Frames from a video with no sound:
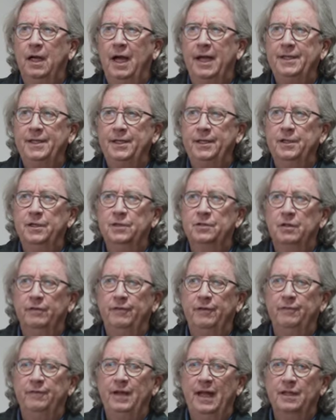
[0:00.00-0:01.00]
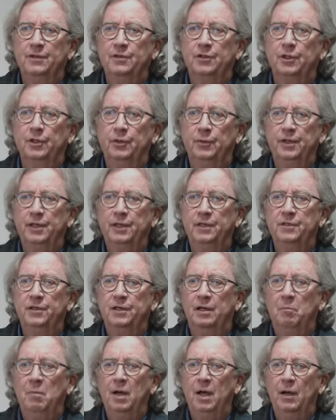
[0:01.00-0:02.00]
ideas of advanced degrees
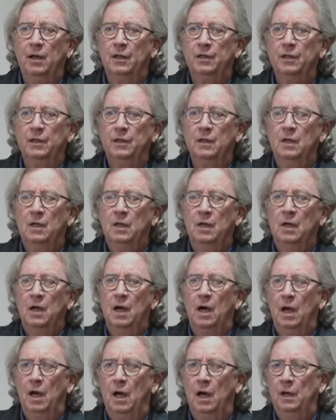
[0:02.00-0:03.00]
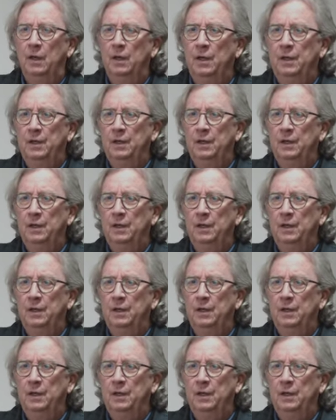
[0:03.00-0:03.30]
in America are